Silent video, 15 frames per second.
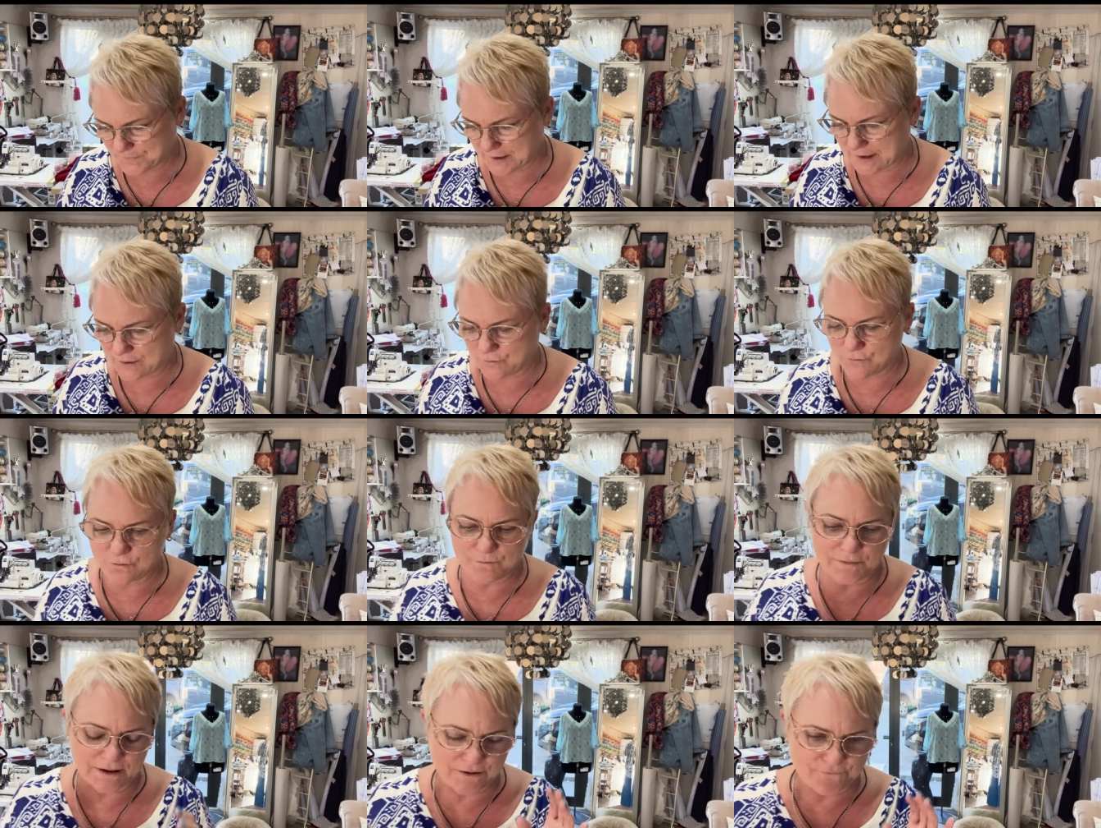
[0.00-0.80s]
and
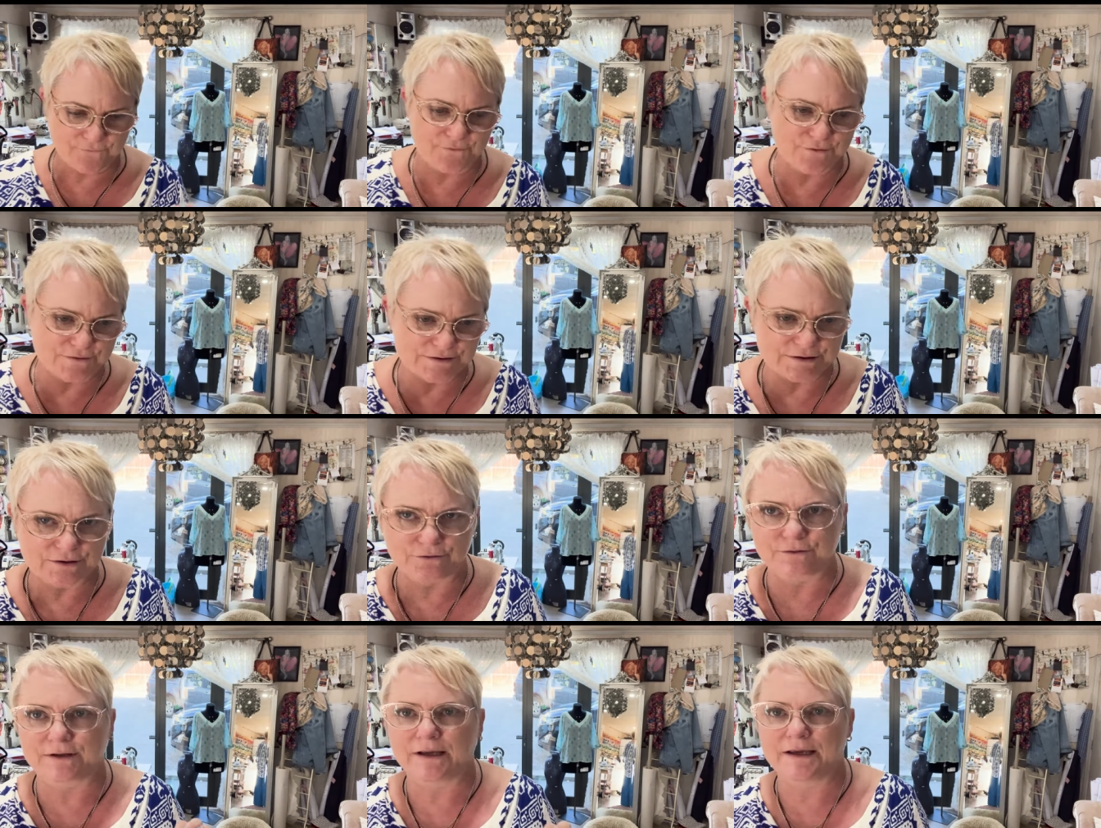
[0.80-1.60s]
normally the first
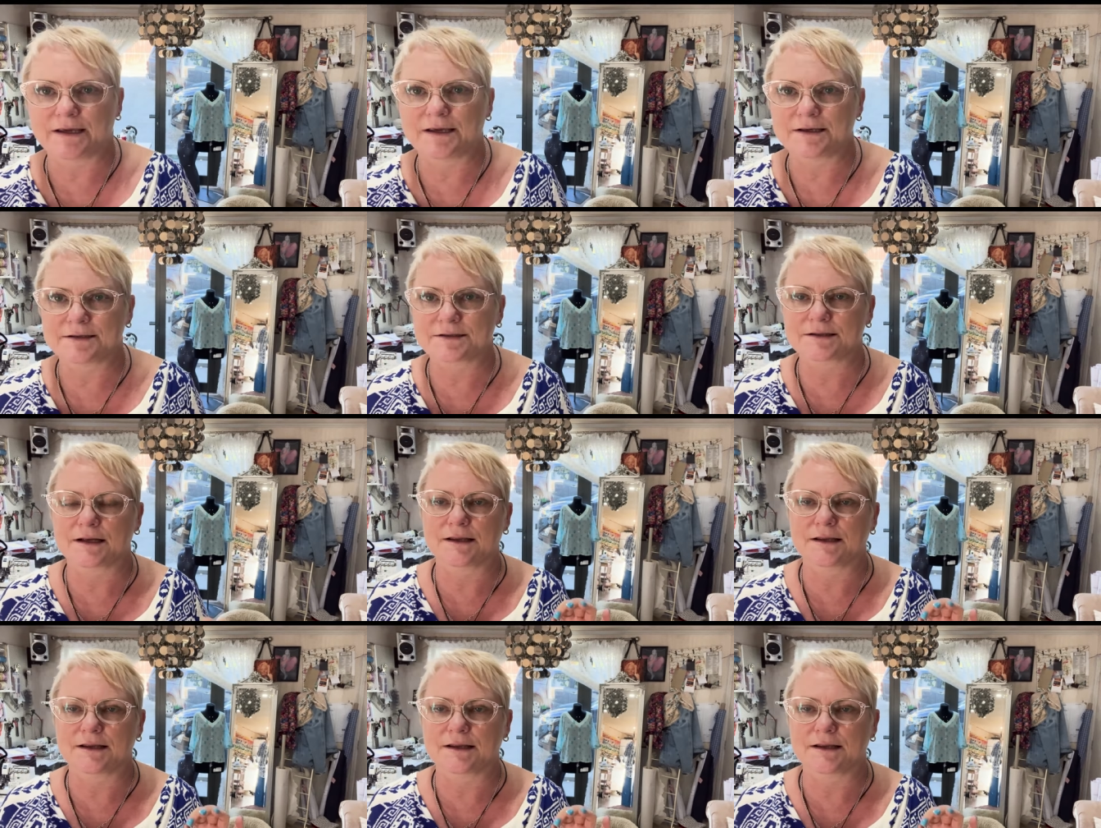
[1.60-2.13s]
dog that hears